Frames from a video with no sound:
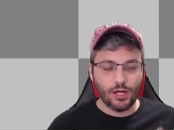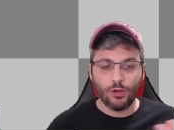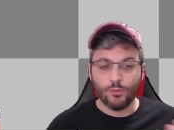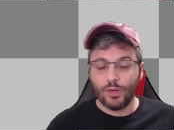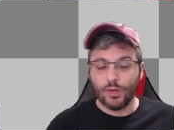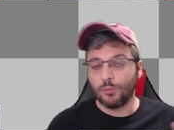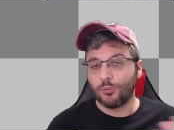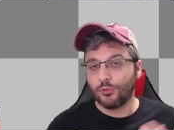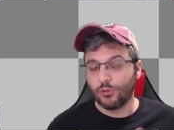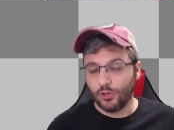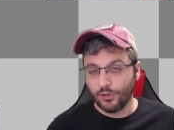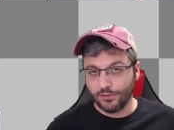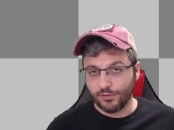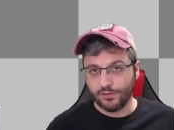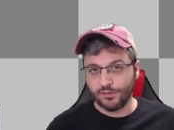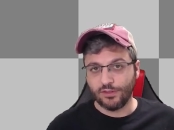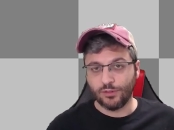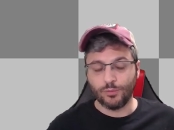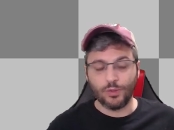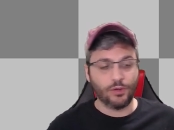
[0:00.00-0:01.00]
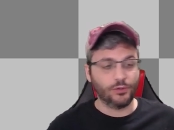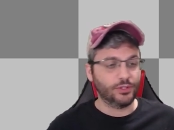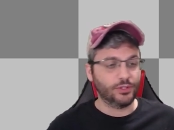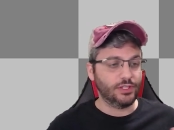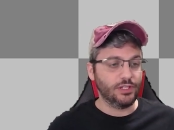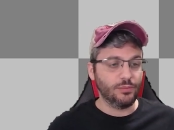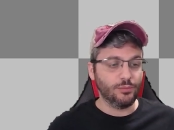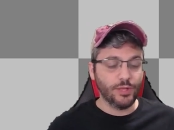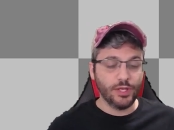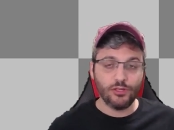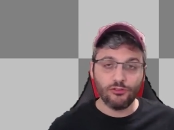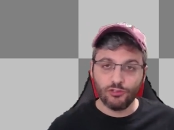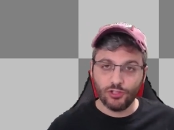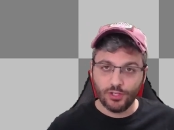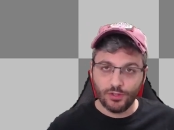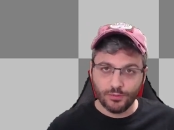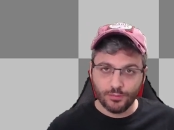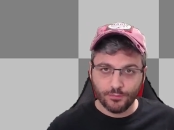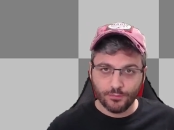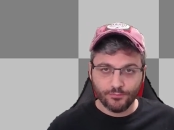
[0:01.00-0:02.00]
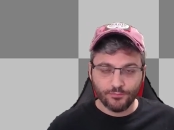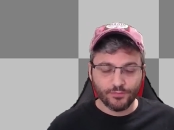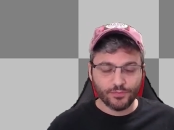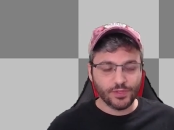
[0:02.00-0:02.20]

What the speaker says: how my process about animation,